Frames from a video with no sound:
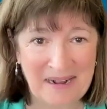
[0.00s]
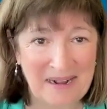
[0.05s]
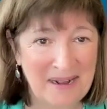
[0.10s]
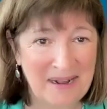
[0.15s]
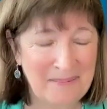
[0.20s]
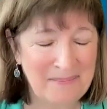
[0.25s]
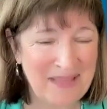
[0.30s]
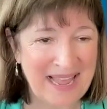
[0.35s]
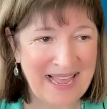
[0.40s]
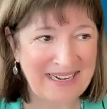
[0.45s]

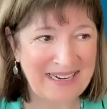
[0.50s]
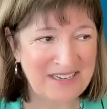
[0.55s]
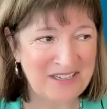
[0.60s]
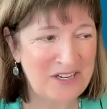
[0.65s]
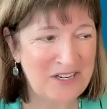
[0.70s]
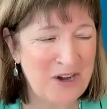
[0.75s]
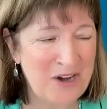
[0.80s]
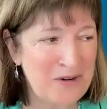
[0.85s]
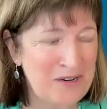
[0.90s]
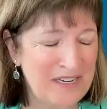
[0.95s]
And
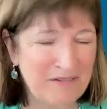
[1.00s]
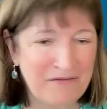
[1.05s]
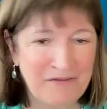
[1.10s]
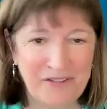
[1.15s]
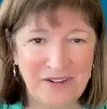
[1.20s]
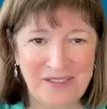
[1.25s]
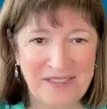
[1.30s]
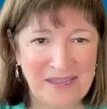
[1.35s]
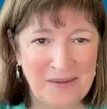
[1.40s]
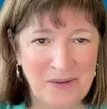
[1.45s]
it's no
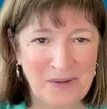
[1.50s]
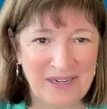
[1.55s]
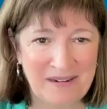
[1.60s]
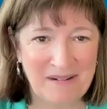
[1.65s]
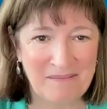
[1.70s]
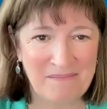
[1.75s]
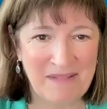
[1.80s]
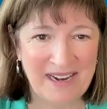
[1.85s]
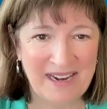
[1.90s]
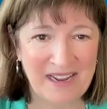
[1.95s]
different than
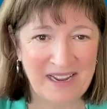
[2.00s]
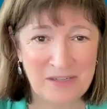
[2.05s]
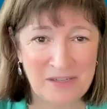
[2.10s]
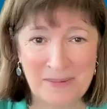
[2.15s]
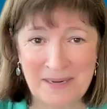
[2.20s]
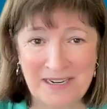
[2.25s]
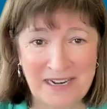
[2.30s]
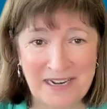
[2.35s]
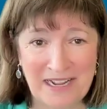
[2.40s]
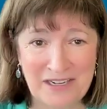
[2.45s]
when my
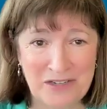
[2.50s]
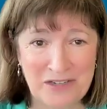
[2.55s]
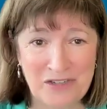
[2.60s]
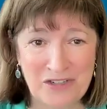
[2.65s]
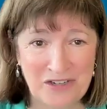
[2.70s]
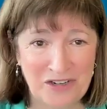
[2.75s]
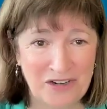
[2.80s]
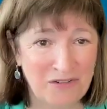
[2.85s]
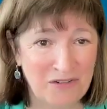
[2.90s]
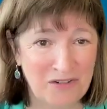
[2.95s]
husband and I
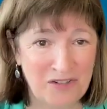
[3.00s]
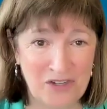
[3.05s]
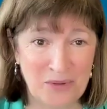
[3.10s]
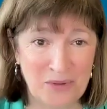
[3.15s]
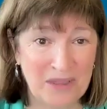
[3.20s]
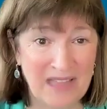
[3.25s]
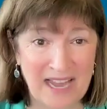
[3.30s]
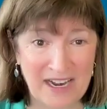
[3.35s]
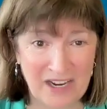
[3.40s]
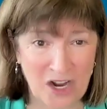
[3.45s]
used to
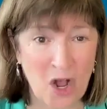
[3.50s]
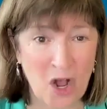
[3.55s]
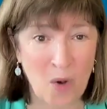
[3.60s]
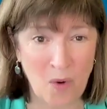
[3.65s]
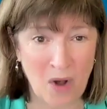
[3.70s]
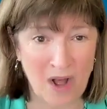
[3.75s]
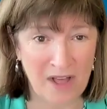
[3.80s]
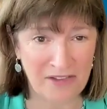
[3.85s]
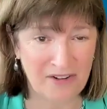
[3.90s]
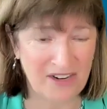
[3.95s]
do a lot of
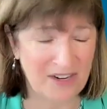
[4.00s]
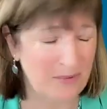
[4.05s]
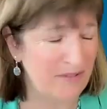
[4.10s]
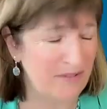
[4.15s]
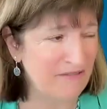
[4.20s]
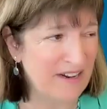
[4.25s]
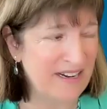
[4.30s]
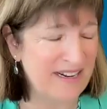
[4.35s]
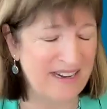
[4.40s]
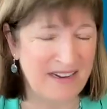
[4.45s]
co-authoring.
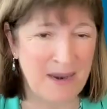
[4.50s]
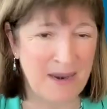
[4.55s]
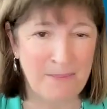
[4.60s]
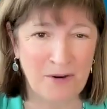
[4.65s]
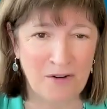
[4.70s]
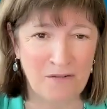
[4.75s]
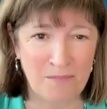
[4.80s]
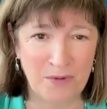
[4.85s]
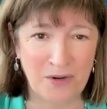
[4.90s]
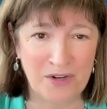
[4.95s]
We've written a
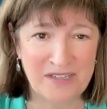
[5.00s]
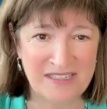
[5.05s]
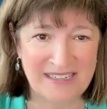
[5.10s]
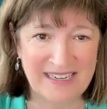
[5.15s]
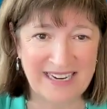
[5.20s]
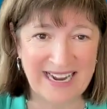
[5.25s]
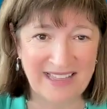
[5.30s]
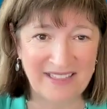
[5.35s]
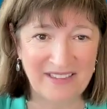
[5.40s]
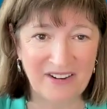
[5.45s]
number of books
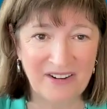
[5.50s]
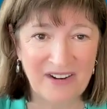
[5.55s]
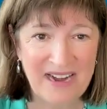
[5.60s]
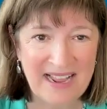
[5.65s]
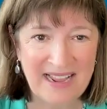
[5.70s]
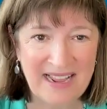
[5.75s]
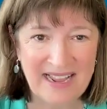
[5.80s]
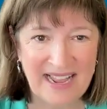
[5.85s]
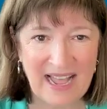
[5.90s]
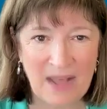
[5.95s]
together
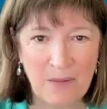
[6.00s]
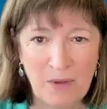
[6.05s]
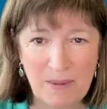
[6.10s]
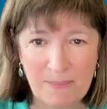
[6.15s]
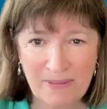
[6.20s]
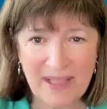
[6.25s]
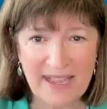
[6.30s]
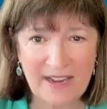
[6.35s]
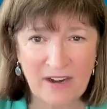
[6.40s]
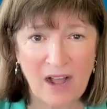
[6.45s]
and
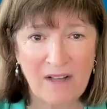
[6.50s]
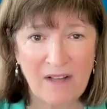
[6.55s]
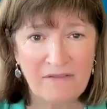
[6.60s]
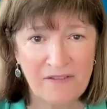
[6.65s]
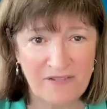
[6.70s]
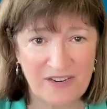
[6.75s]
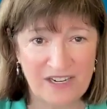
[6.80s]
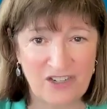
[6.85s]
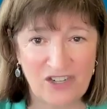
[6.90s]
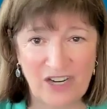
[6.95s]
we played
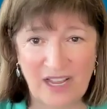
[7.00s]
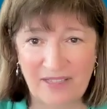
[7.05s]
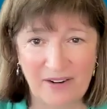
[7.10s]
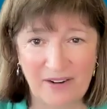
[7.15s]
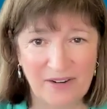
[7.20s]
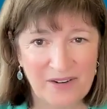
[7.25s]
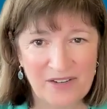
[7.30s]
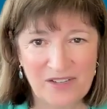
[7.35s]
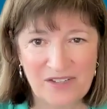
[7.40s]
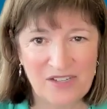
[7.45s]
off of each
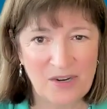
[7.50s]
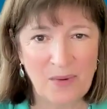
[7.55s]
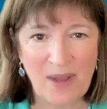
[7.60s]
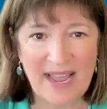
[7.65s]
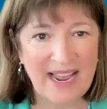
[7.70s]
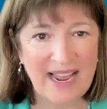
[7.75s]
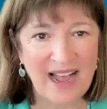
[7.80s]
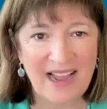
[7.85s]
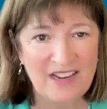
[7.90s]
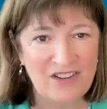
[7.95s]
other. So
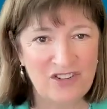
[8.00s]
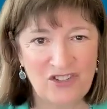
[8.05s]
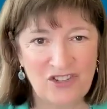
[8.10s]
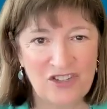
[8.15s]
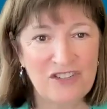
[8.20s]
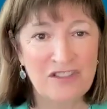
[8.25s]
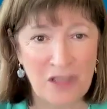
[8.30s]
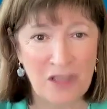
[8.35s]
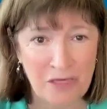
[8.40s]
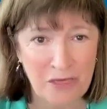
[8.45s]
AI is
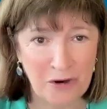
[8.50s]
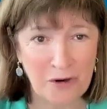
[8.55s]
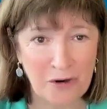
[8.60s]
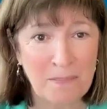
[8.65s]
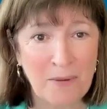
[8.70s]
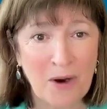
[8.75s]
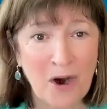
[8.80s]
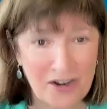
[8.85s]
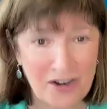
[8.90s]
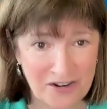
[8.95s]
just the
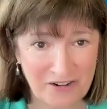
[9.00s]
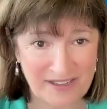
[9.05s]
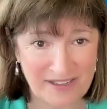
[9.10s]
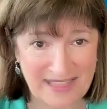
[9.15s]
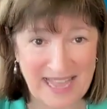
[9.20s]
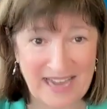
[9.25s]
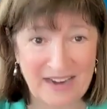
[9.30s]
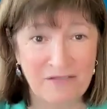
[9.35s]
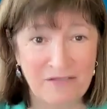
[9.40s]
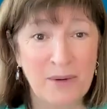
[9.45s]
third partner
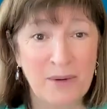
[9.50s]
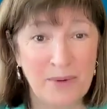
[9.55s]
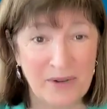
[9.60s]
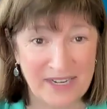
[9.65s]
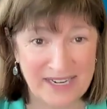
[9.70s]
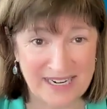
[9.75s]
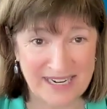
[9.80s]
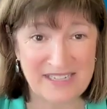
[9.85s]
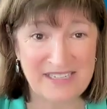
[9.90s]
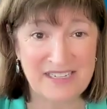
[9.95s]
in that if we
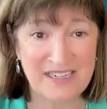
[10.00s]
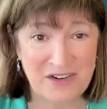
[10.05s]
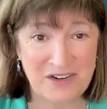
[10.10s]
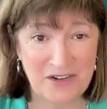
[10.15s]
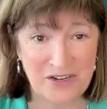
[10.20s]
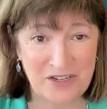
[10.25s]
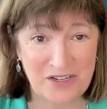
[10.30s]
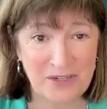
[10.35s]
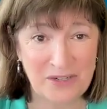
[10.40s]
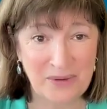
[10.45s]
were to
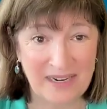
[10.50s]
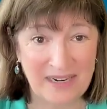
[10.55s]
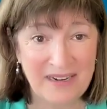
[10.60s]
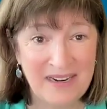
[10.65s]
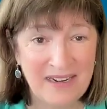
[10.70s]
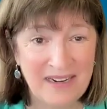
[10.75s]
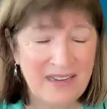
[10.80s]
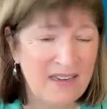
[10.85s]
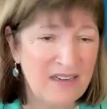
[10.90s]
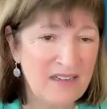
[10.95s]
continue to do it.
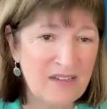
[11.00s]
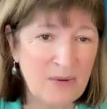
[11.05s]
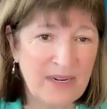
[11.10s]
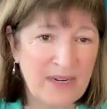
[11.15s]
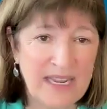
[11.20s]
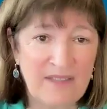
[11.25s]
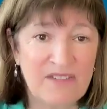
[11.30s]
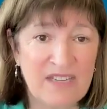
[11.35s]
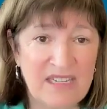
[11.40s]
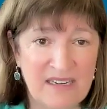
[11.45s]
So
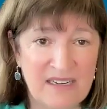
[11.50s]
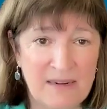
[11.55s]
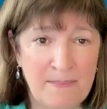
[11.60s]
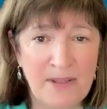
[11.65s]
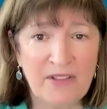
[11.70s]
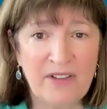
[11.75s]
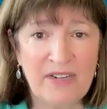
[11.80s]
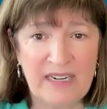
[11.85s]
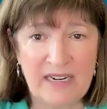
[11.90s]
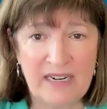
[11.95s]
it gives us
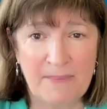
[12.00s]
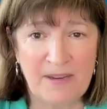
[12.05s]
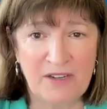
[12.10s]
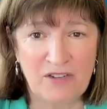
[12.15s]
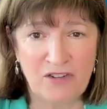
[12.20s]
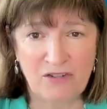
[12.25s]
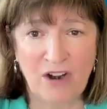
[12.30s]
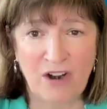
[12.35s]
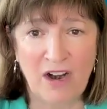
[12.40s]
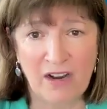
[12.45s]
ability to be
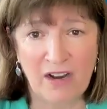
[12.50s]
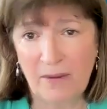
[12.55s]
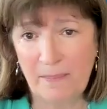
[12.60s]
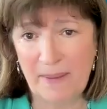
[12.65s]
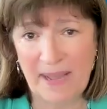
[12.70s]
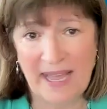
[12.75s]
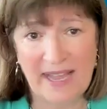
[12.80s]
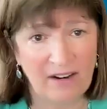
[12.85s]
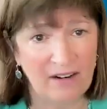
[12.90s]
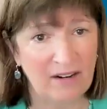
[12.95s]
stronger,
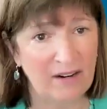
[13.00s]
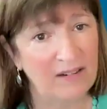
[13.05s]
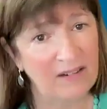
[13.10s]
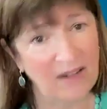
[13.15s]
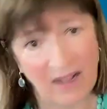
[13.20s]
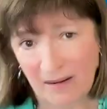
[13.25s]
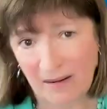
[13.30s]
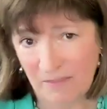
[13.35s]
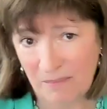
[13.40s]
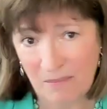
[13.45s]

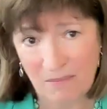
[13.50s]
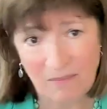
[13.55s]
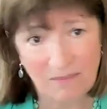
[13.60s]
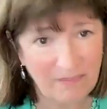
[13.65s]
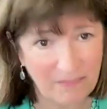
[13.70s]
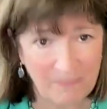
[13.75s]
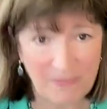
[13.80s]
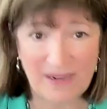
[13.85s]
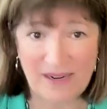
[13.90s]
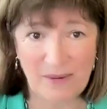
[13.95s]
better,
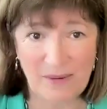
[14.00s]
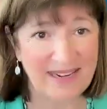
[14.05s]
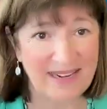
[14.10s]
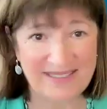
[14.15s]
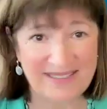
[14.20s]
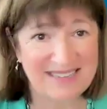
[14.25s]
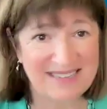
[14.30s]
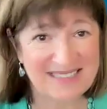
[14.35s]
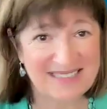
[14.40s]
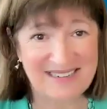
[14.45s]
but
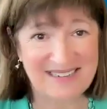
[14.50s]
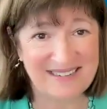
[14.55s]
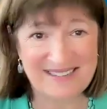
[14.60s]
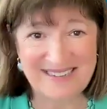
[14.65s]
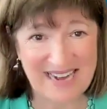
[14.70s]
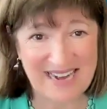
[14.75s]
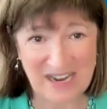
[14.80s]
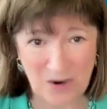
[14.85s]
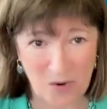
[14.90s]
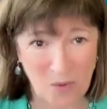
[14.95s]
it doesn't
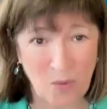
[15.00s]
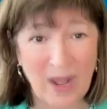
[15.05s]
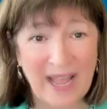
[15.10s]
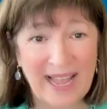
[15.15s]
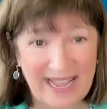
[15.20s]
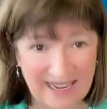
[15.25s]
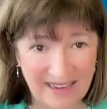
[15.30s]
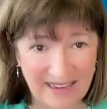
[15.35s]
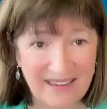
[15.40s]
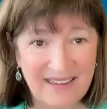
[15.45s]
take
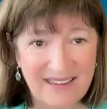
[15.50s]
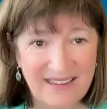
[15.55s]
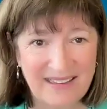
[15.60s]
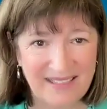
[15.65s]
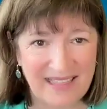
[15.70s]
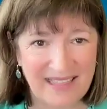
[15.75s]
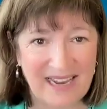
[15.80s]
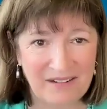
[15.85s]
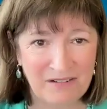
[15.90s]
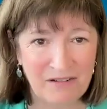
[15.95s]
away
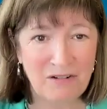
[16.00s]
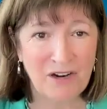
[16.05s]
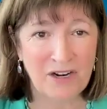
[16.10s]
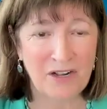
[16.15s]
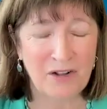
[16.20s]
that